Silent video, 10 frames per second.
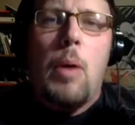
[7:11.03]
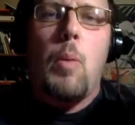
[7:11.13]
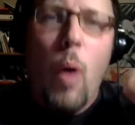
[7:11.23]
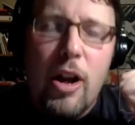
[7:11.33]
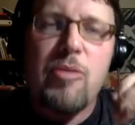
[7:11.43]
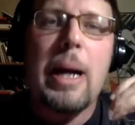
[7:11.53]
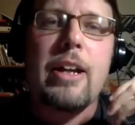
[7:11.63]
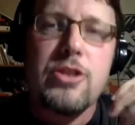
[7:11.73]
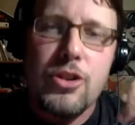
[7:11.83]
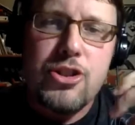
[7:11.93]
one of my
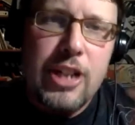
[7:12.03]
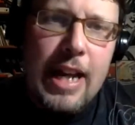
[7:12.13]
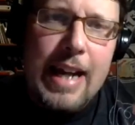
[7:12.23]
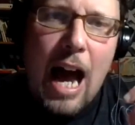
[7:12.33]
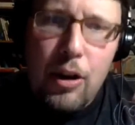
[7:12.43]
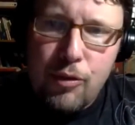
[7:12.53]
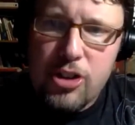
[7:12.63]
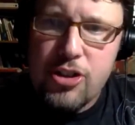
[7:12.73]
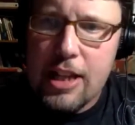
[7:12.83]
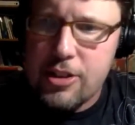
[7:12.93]
concerns today, and out of
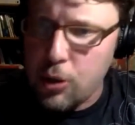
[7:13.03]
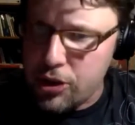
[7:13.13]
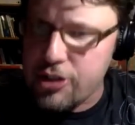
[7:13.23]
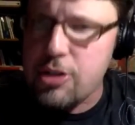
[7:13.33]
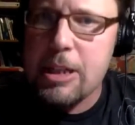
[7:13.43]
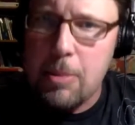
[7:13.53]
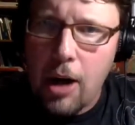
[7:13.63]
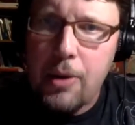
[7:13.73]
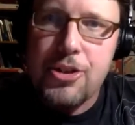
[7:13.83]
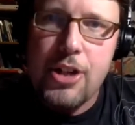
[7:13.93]
which that Socialism and
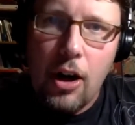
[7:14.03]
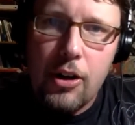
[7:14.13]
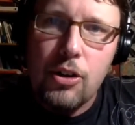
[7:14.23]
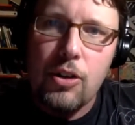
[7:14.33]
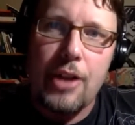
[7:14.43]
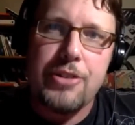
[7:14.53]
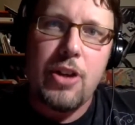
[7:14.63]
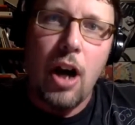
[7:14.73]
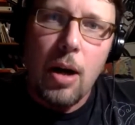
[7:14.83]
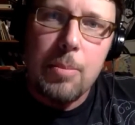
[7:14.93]
Democracy article has
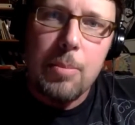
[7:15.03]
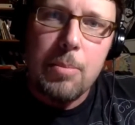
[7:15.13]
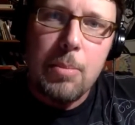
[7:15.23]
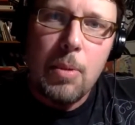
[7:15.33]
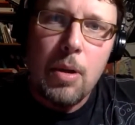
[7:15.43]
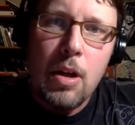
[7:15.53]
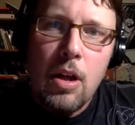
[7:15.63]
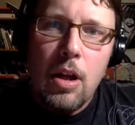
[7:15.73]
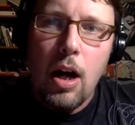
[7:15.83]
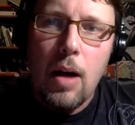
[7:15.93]
come,
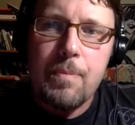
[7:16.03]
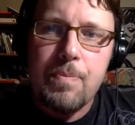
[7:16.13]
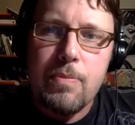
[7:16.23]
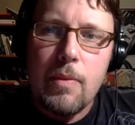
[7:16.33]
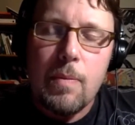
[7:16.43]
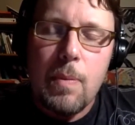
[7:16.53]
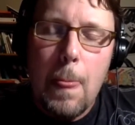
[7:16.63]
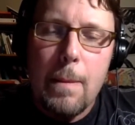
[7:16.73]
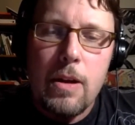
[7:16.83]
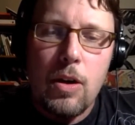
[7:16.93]

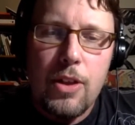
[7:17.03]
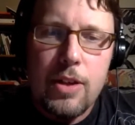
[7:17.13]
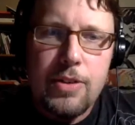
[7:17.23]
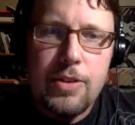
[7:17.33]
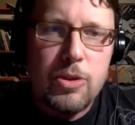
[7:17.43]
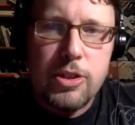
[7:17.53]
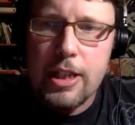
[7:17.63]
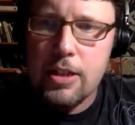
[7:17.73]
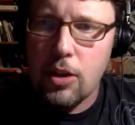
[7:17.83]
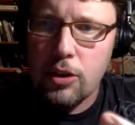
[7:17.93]
that was
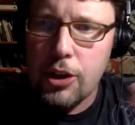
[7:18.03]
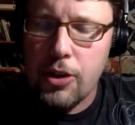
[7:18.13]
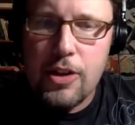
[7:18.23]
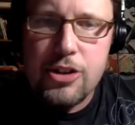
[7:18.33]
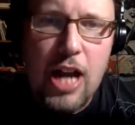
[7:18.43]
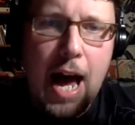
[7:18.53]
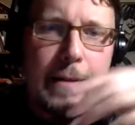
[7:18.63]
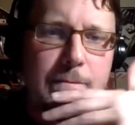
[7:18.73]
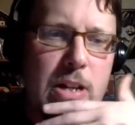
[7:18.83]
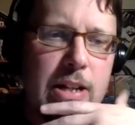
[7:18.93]
linked earlier in the
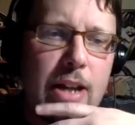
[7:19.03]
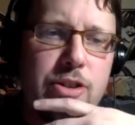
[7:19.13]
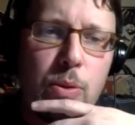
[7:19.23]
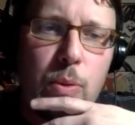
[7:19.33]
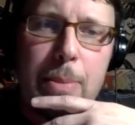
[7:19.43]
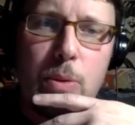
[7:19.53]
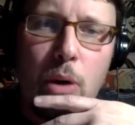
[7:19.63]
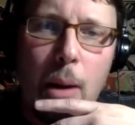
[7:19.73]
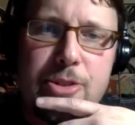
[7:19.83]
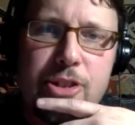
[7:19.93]
chat, engaging
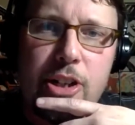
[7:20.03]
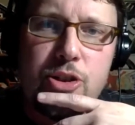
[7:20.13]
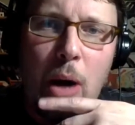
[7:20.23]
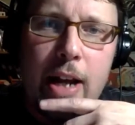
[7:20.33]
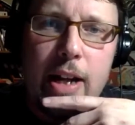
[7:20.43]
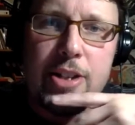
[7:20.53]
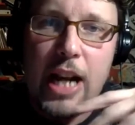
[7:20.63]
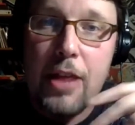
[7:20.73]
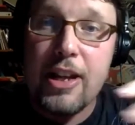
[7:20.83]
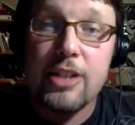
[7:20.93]
Robinson is right, is
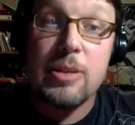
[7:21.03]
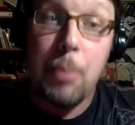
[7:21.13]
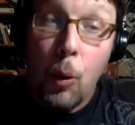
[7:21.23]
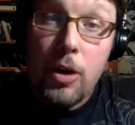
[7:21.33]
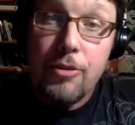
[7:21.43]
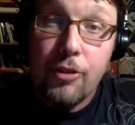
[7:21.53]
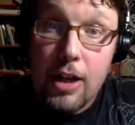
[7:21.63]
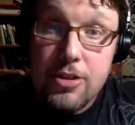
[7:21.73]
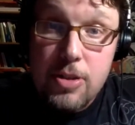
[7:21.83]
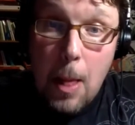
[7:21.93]
that I think it's important for
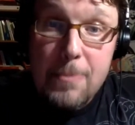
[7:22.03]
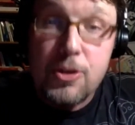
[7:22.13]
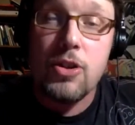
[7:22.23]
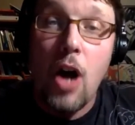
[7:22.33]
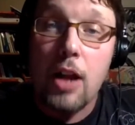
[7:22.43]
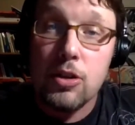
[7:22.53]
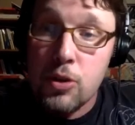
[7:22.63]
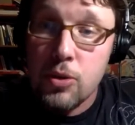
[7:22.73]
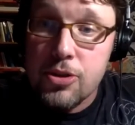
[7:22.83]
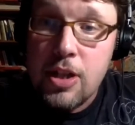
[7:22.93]
us to not
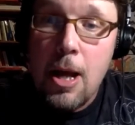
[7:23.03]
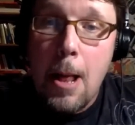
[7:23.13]
lose